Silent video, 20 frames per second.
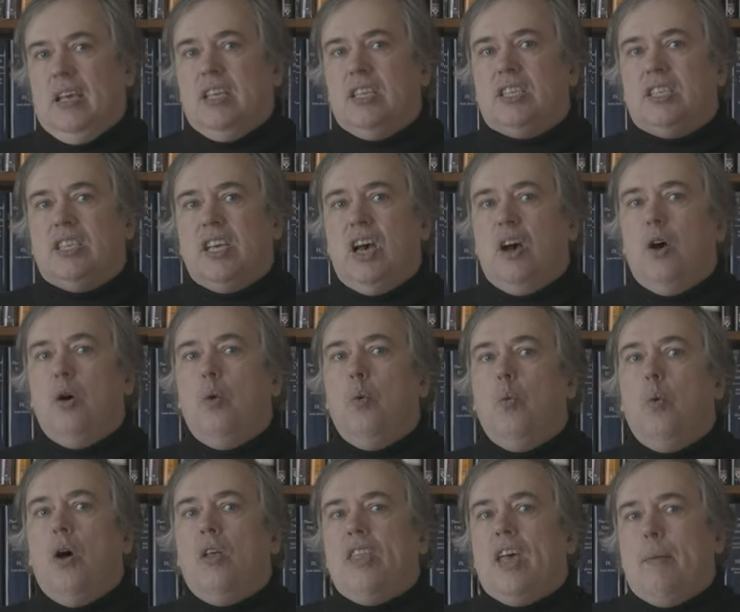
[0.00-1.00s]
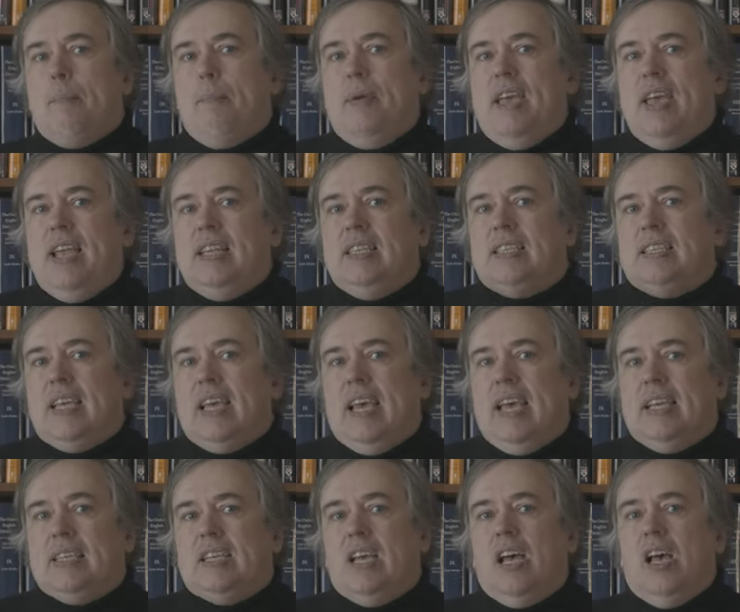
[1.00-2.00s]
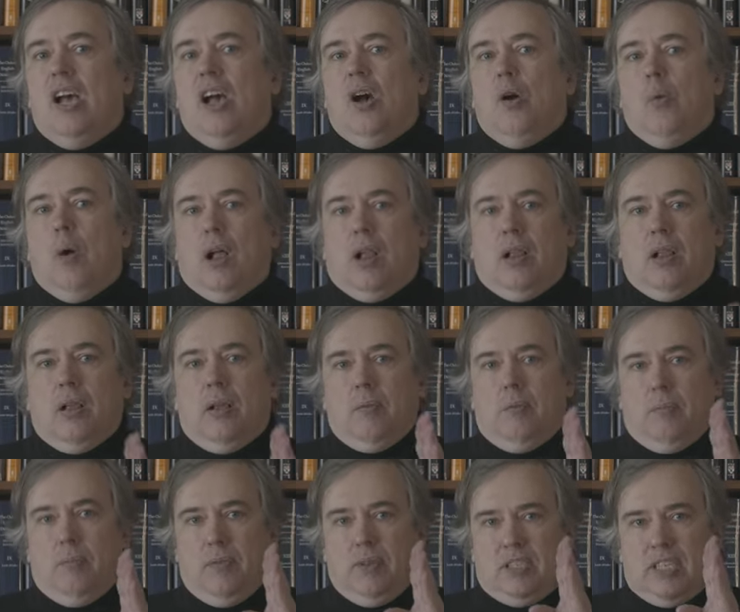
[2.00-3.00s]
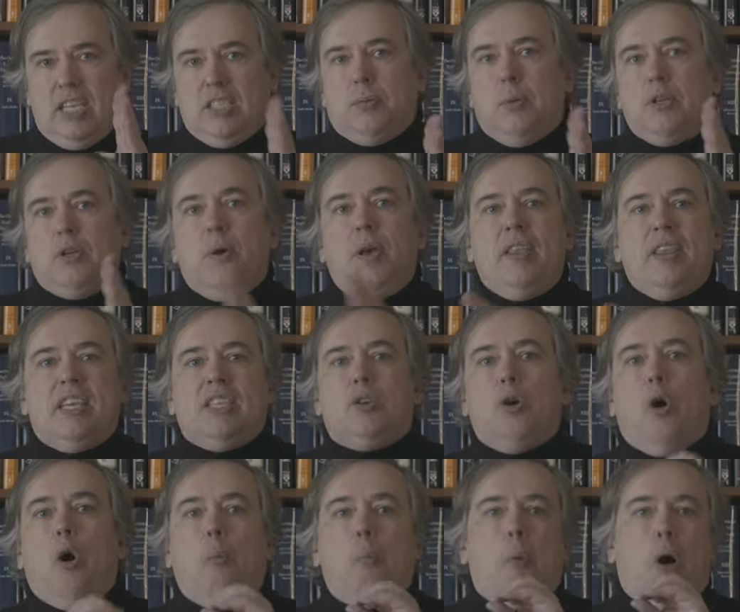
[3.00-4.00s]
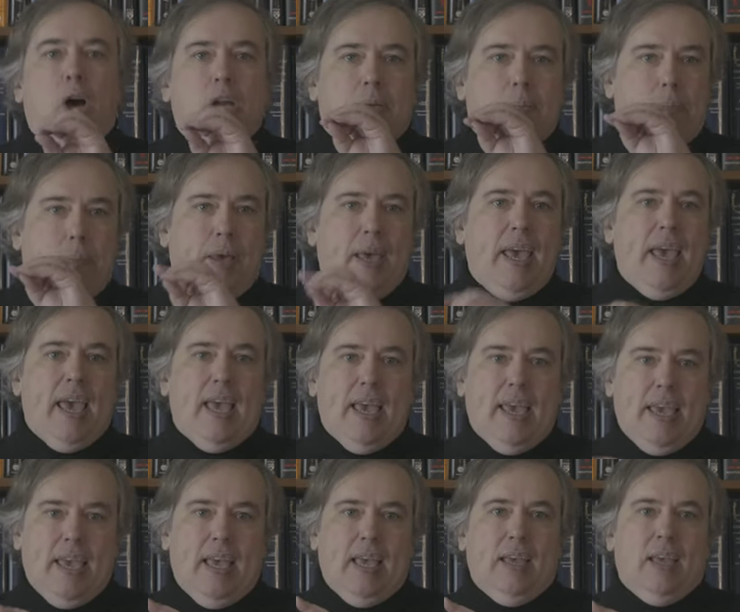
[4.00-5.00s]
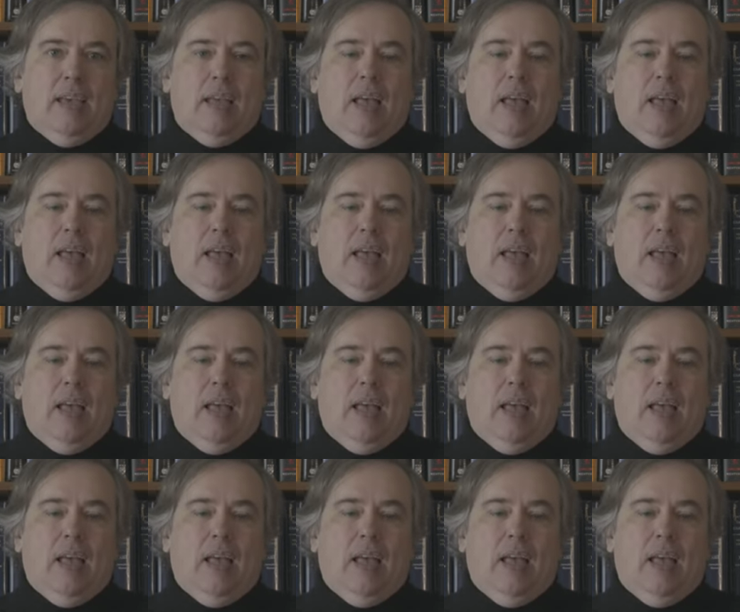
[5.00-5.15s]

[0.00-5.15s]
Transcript: So what that means is, well, since we're doing this all mod P,